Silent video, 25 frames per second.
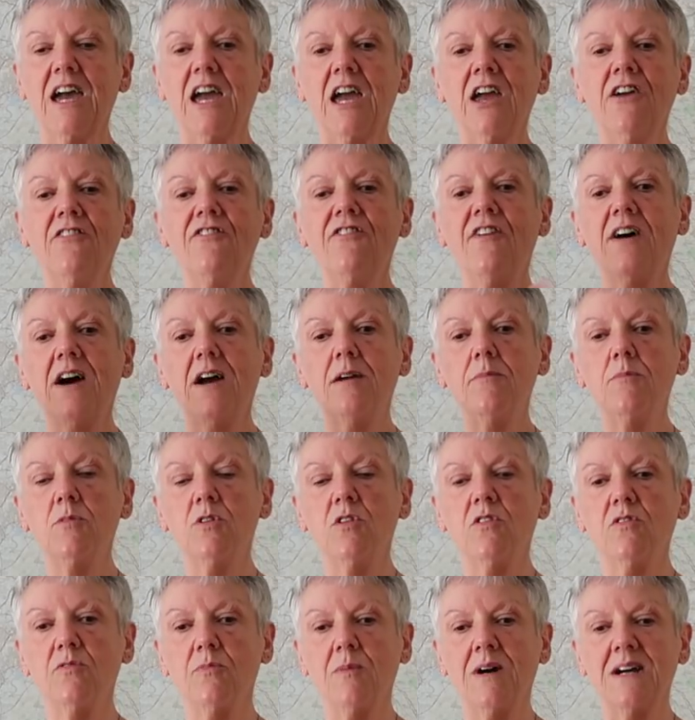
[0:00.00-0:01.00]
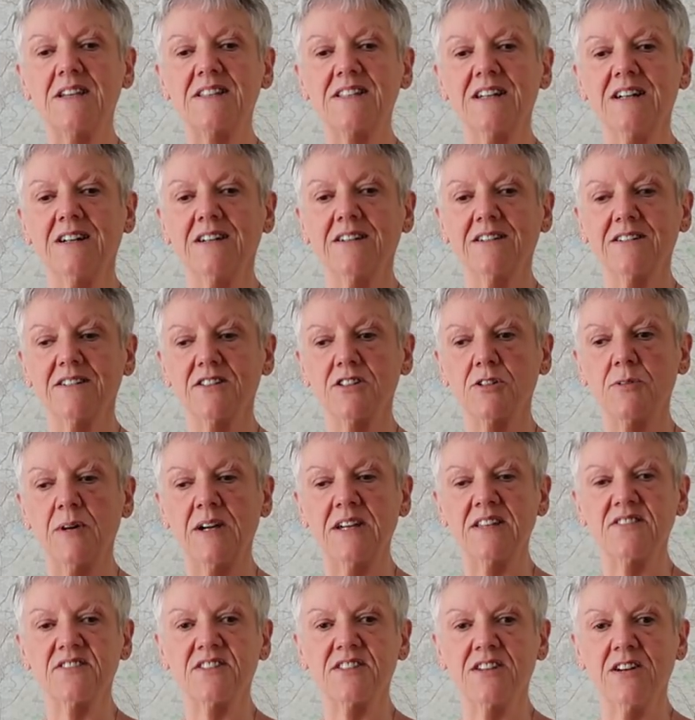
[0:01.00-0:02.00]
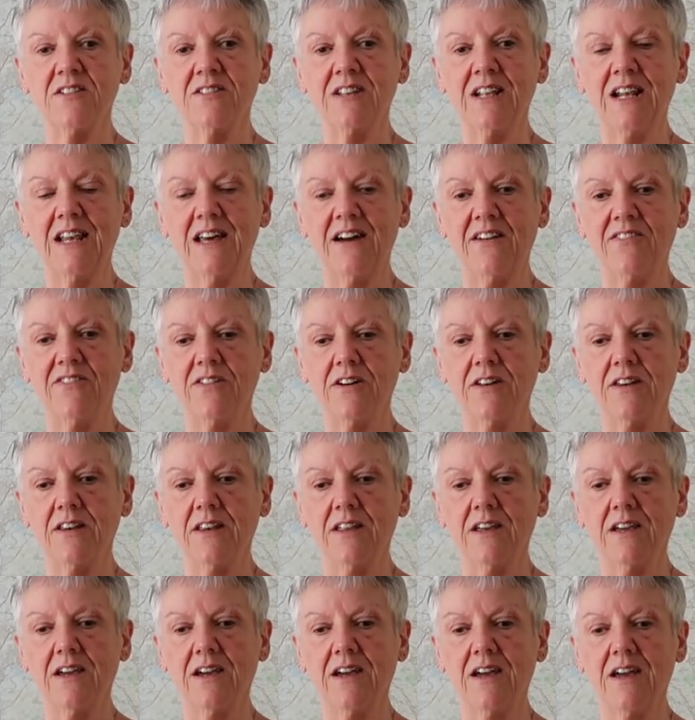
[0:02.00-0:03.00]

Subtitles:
if I move my target to 8 stone 11,